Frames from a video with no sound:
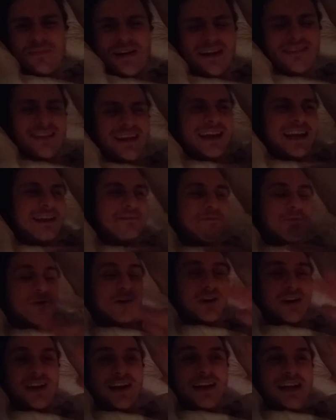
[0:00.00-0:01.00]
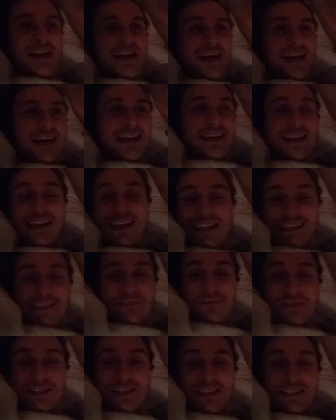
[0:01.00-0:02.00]
my life, or any
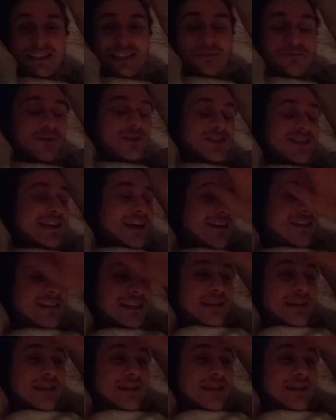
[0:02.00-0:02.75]
of the 16 personality